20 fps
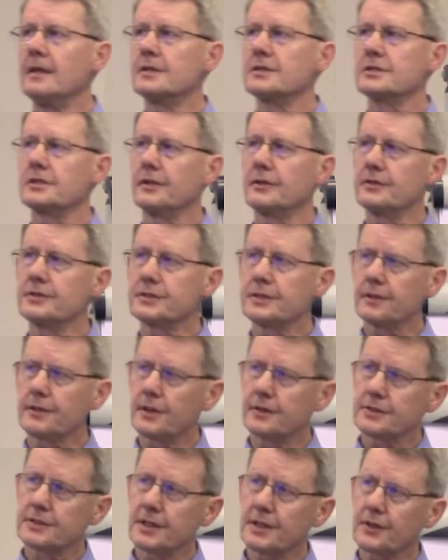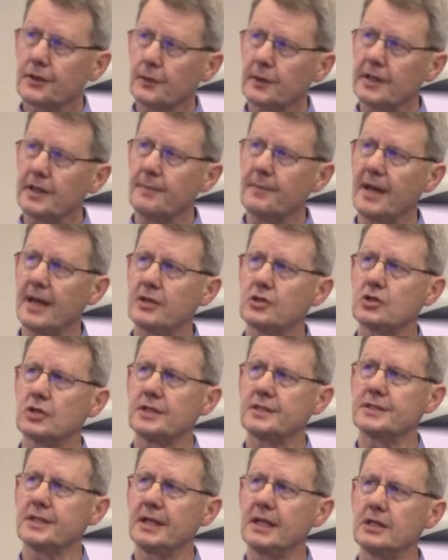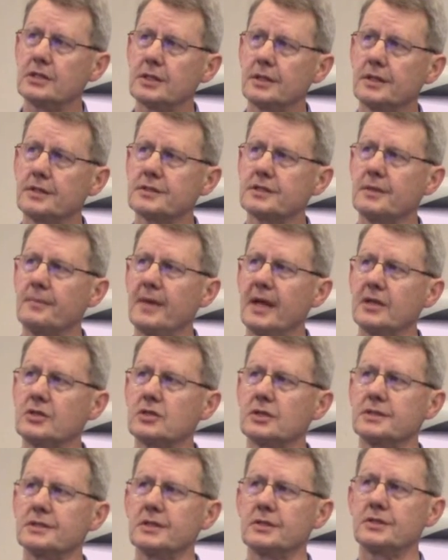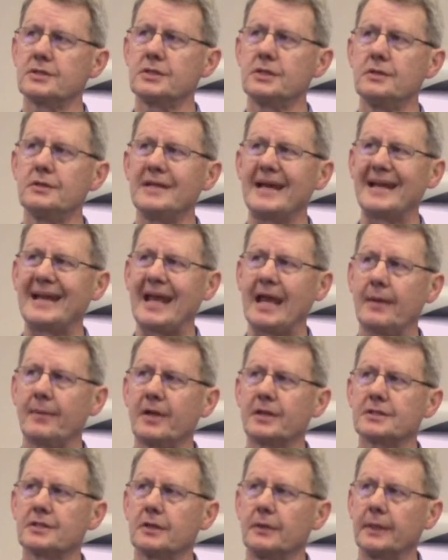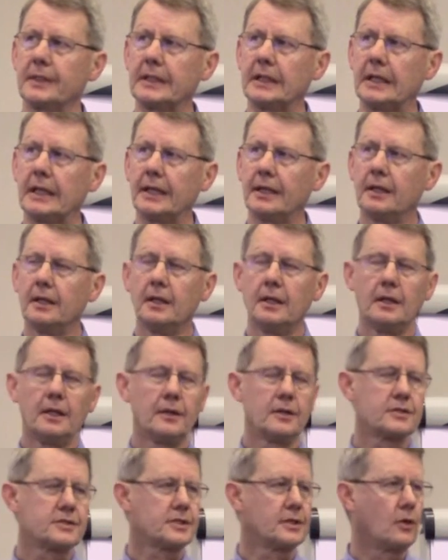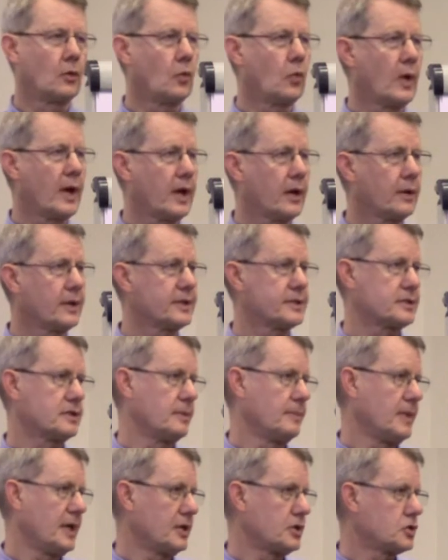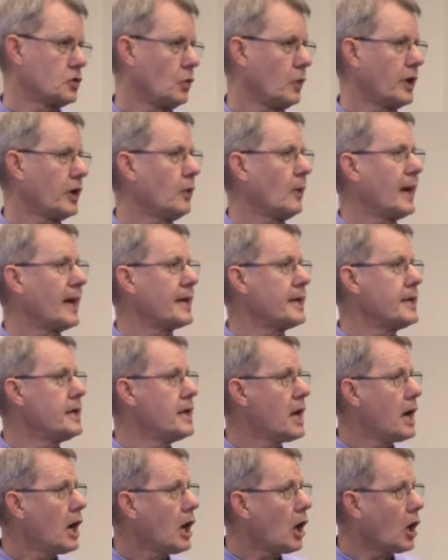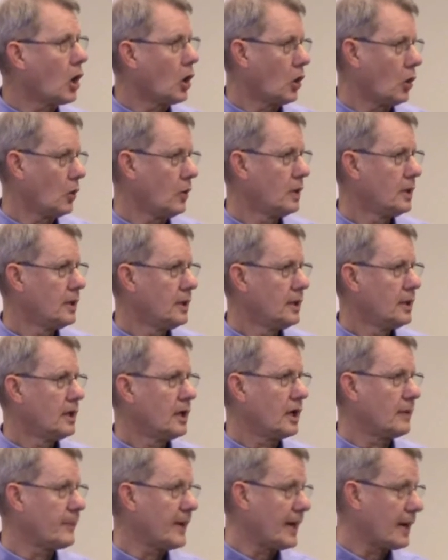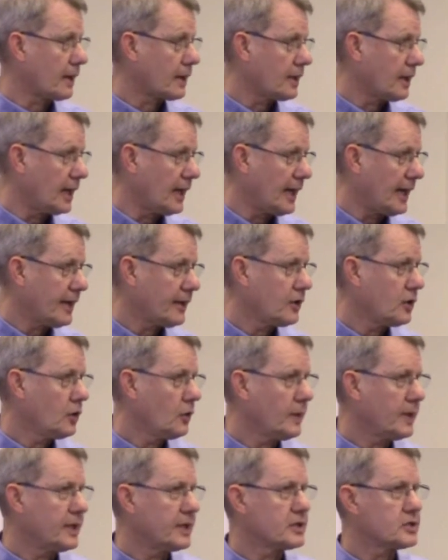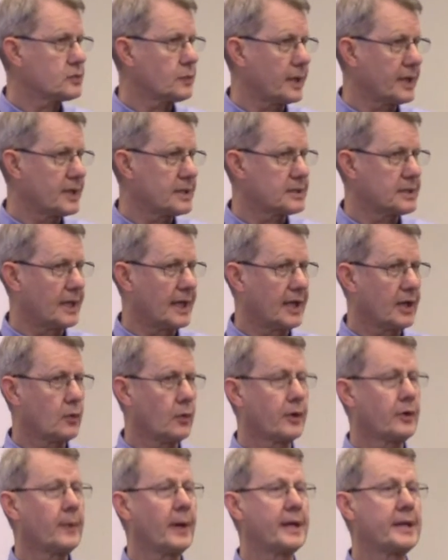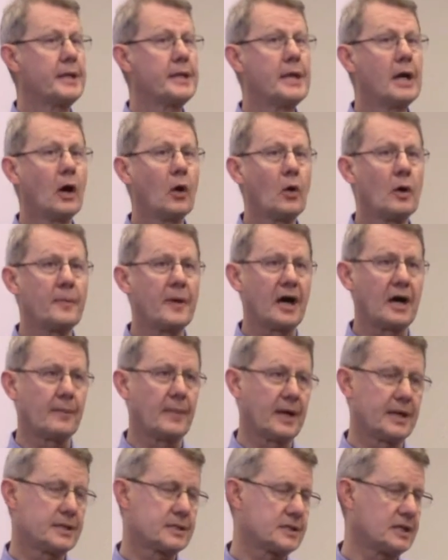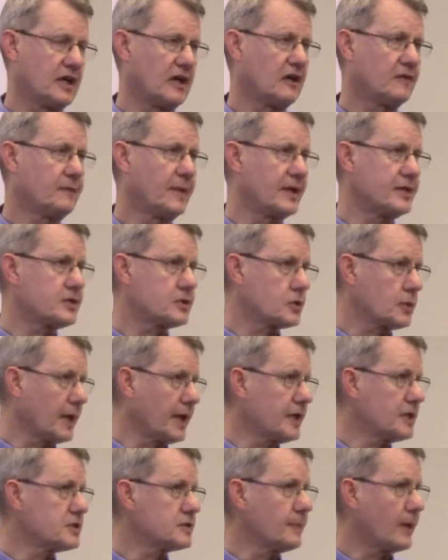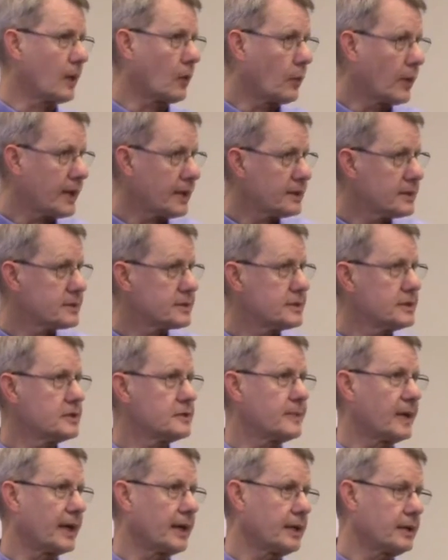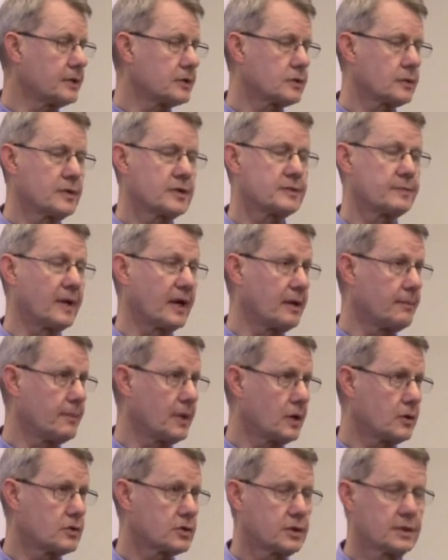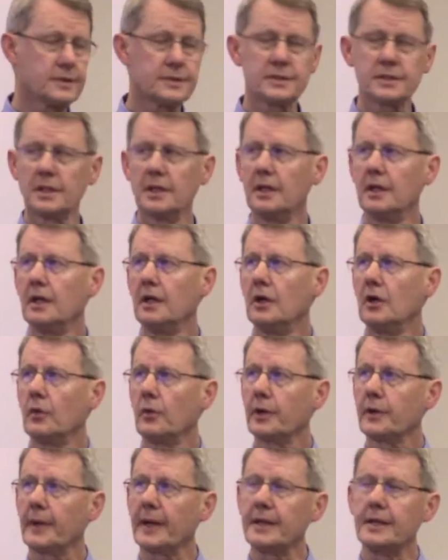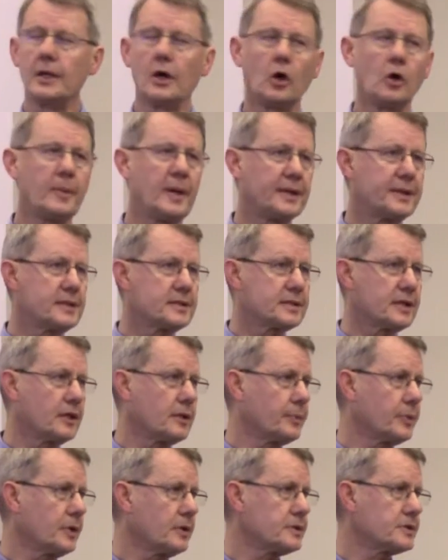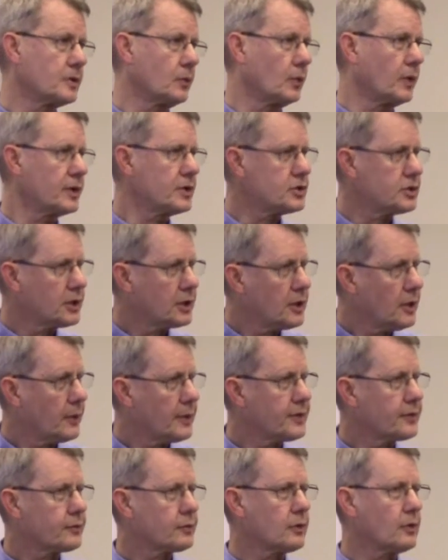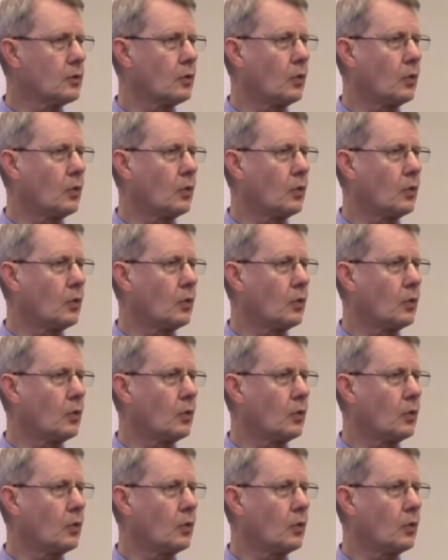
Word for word: So, those, those are the three dimensions. And each of those dimensions, there's two dynamics going on. There's an awareness dimension. What do I know about God, who He is, what He's like? What do I know about myself, my strengths, my weaknesses, my interests, my emotions? What do I know about this other person? What is she going through?